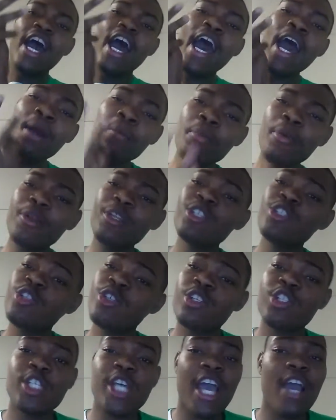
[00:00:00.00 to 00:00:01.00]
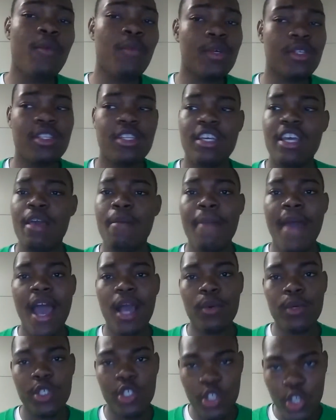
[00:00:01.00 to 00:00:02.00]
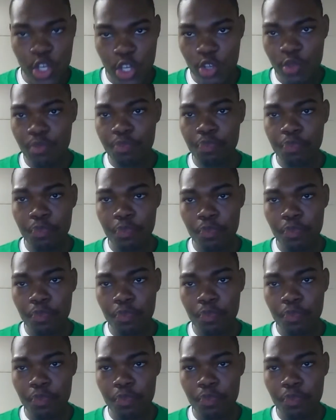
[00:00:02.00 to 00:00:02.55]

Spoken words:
I'm pretty sure Jay wants to get back with Snoop,